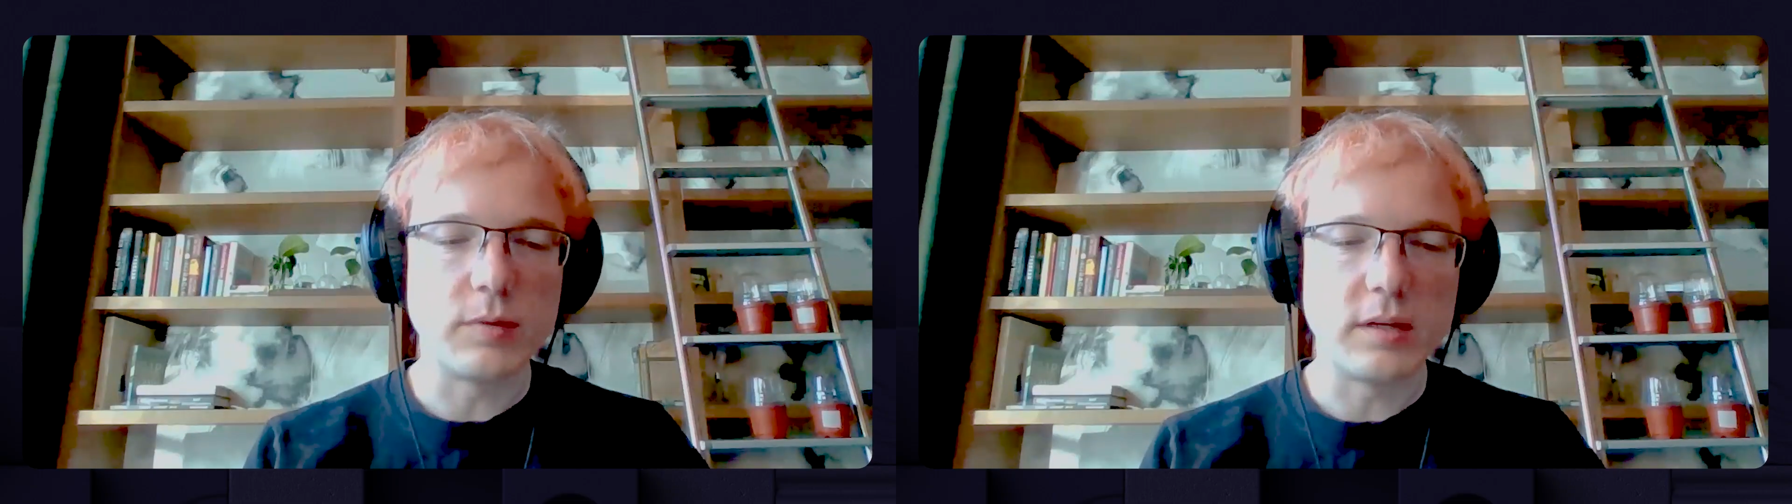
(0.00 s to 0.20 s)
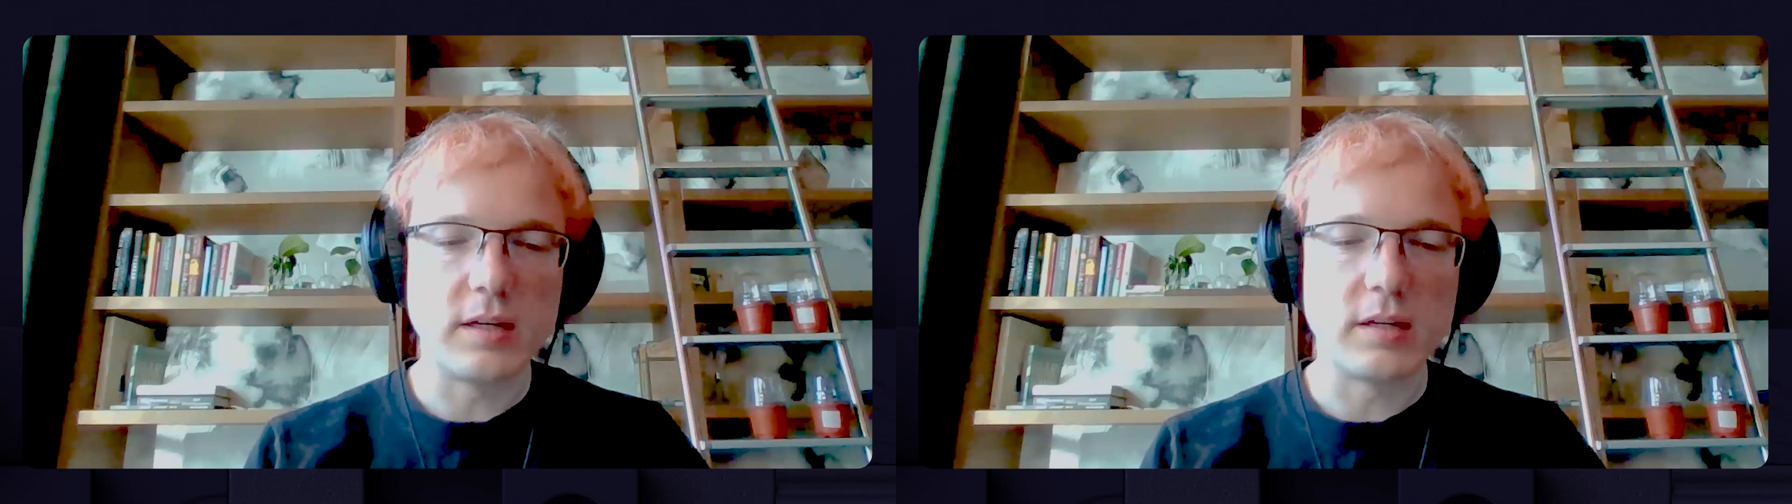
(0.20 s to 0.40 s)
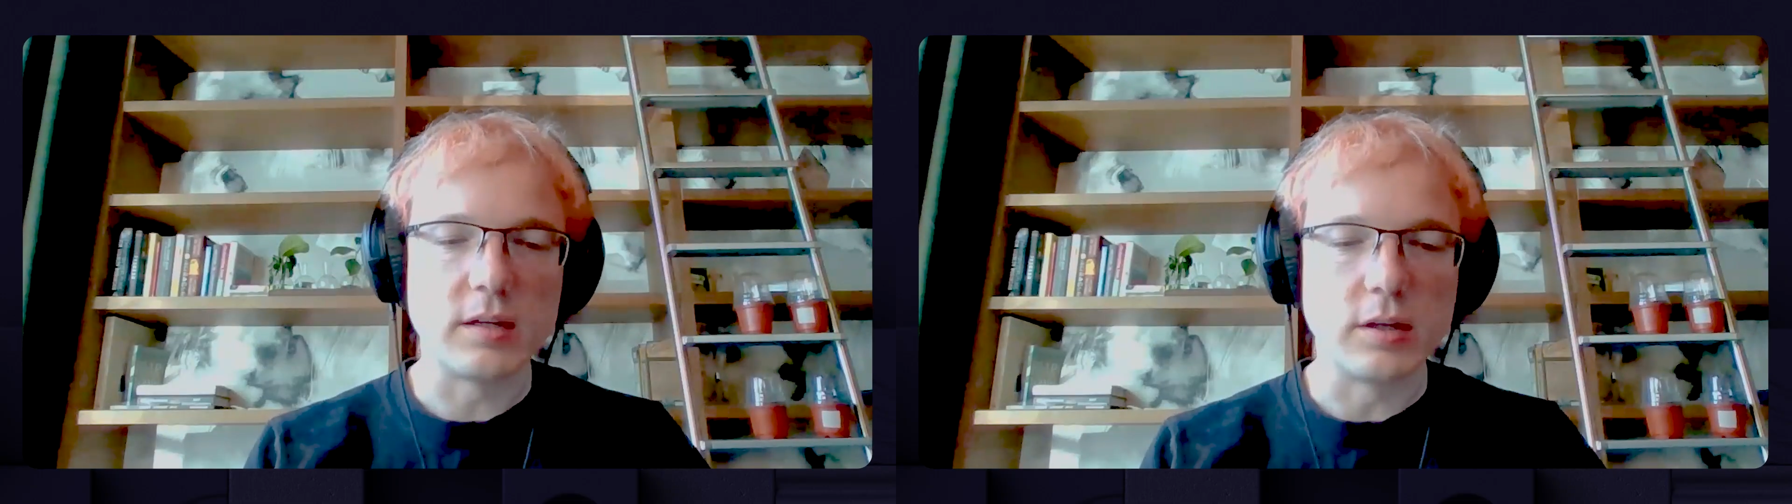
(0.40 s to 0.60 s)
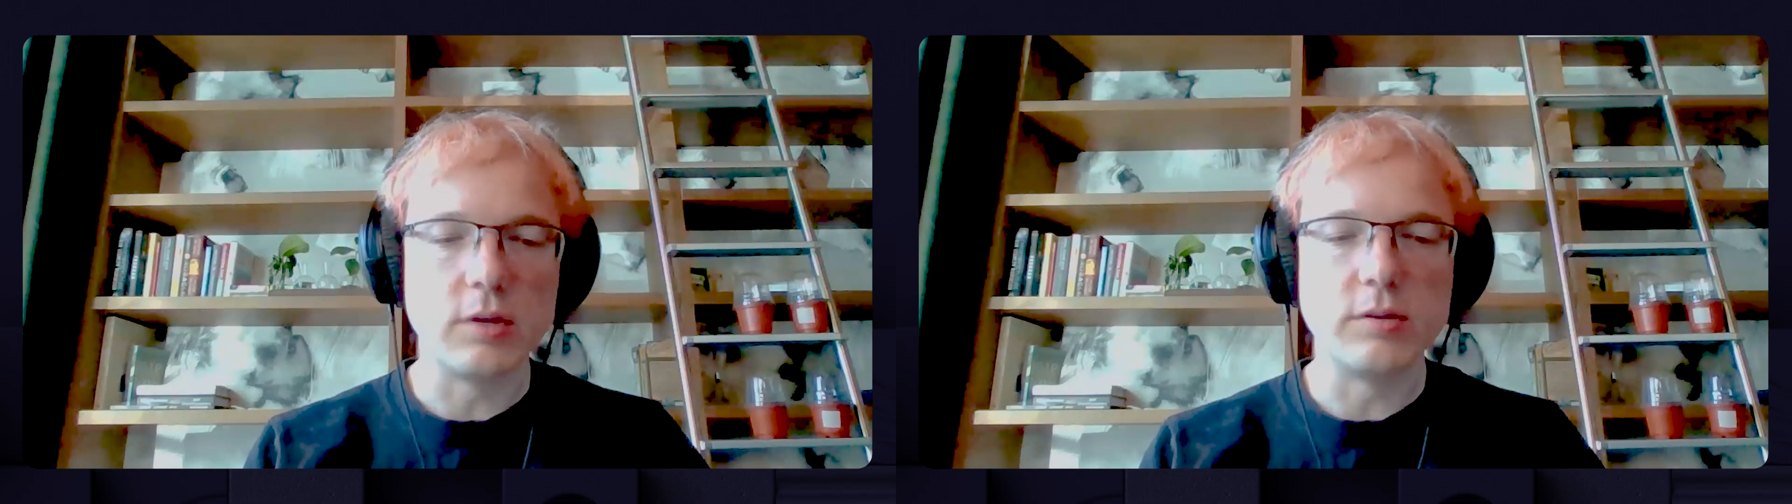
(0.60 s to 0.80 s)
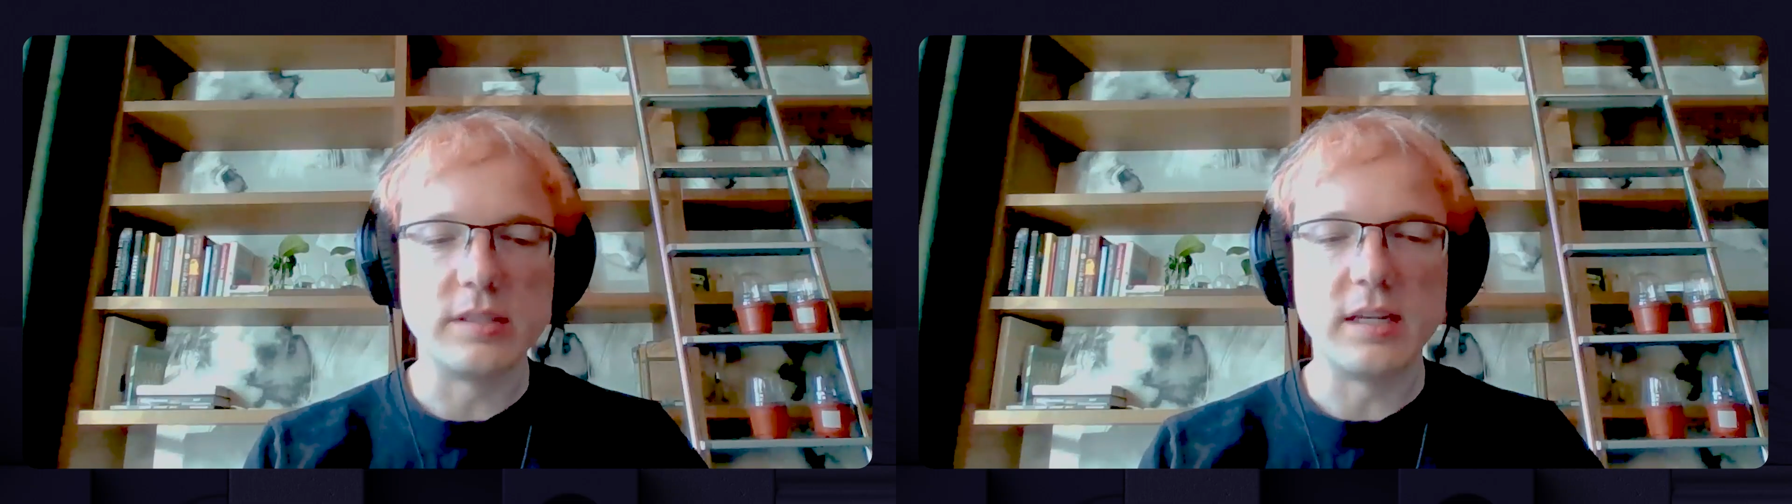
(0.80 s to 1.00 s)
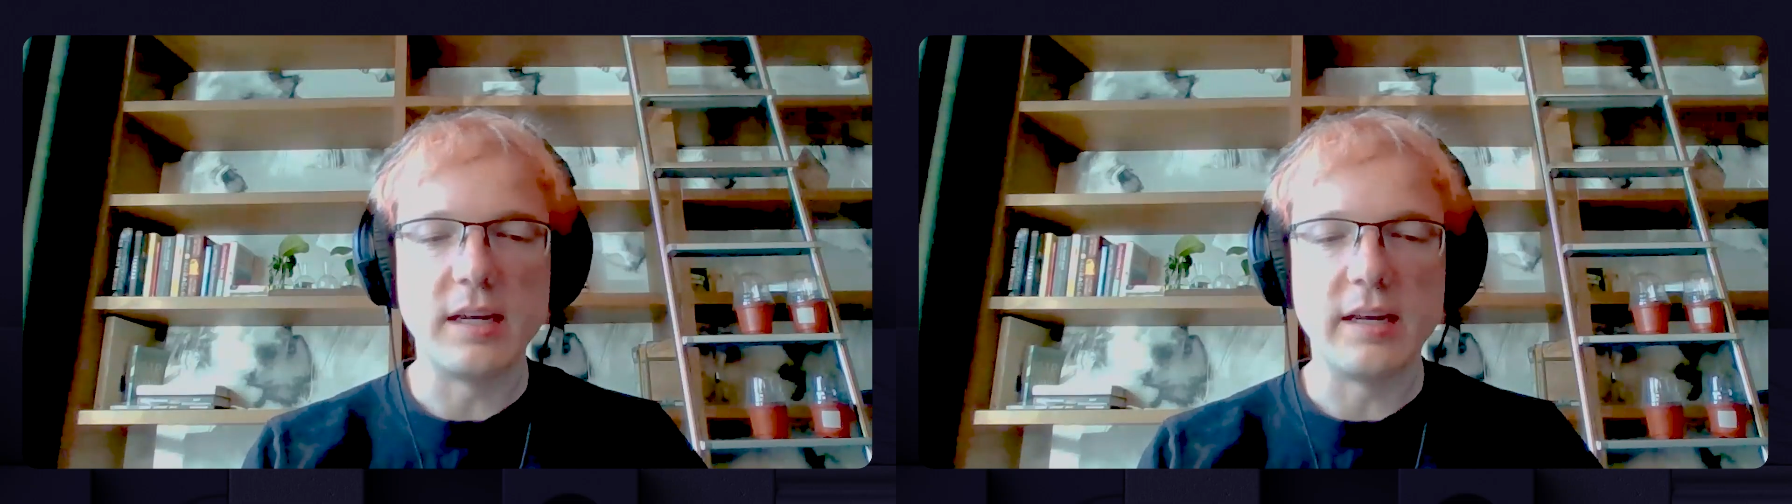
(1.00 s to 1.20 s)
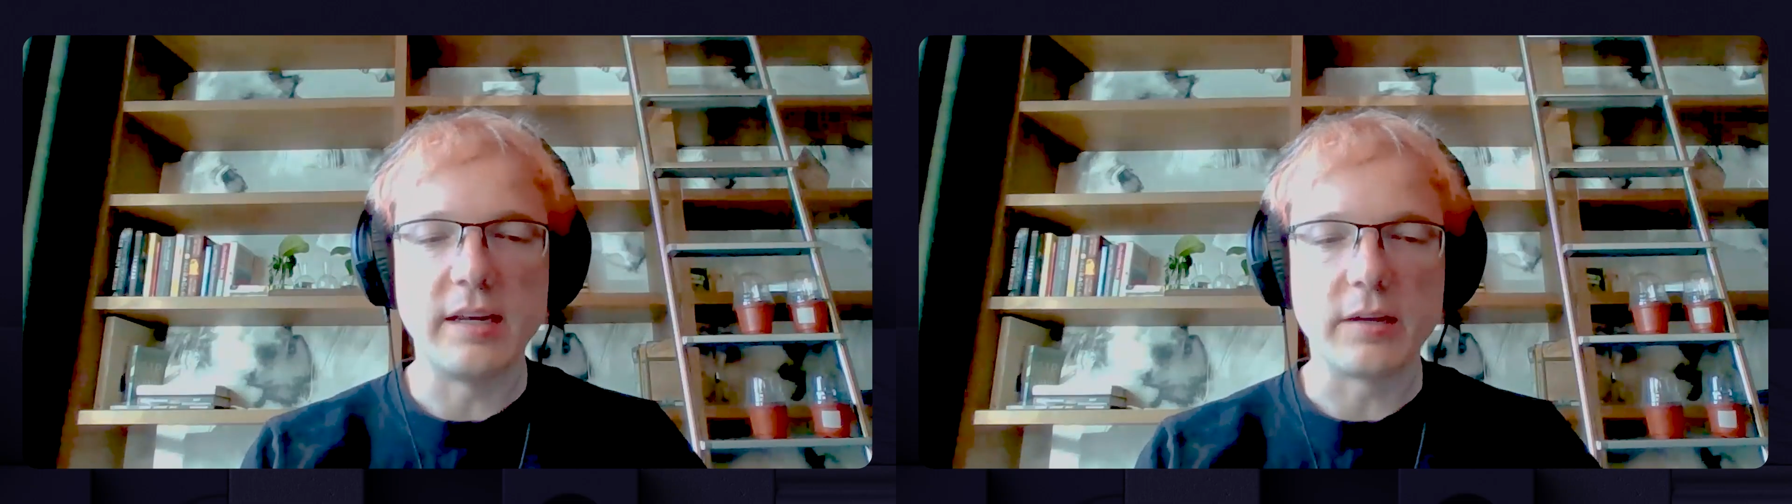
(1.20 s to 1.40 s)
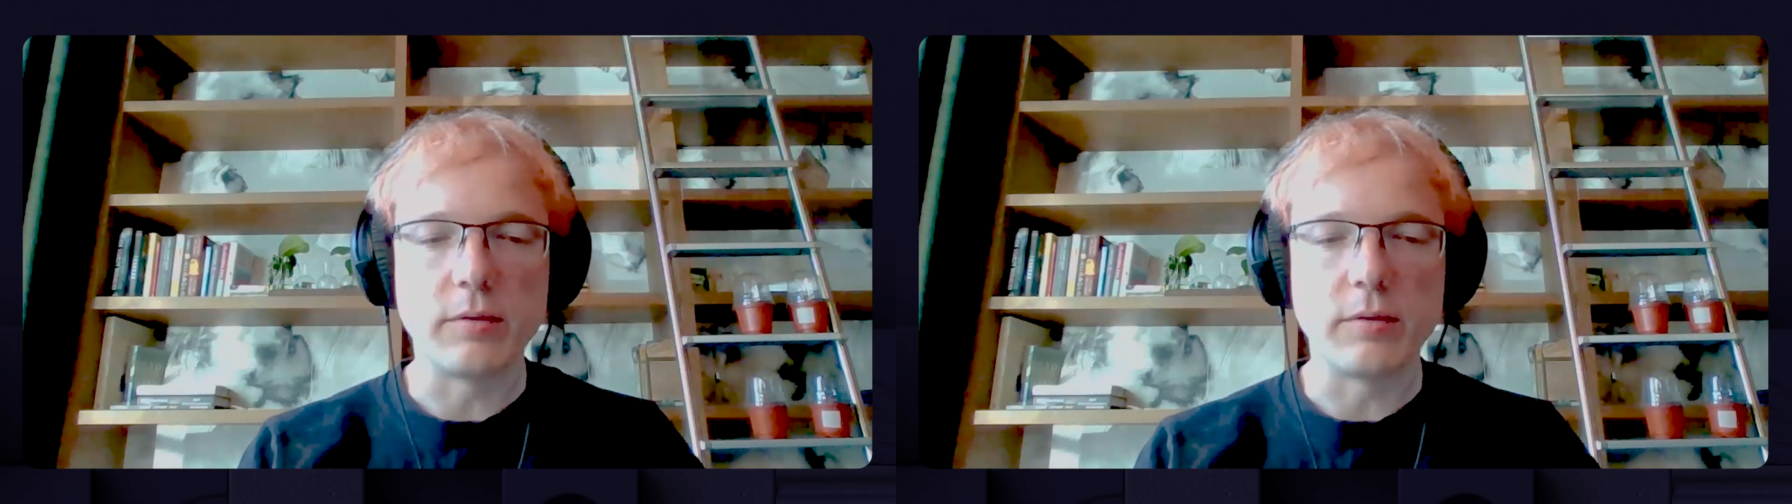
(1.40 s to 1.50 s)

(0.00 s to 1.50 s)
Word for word: where Glow is saying